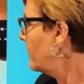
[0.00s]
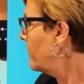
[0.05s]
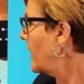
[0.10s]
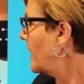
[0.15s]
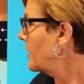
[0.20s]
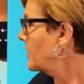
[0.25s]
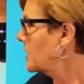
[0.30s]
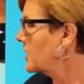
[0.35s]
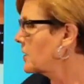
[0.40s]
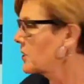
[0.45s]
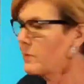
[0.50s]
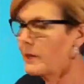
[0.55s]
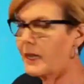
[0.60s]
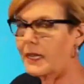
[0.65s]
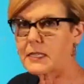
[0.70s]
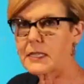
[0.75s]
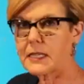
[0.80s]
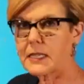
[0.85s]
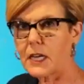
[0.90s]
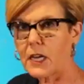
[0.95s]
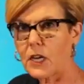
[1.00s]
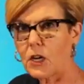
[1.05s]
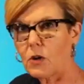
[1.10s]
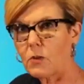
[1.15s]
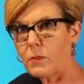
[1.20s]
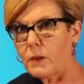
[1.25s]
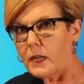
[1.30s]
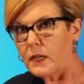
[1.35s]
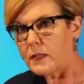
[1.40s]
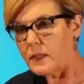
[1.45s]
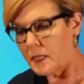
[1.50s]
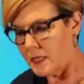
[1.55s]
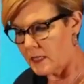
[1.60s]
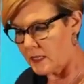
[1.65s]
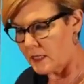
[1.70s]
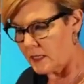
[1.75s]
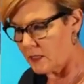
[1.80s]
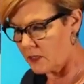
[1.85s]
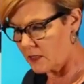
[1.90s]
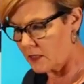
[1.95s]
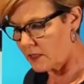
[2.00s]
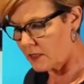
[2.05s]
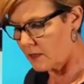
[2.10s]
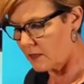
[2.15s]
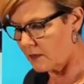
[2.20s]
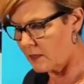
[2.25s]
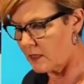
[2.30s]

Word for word: found in New Mexico, but this is,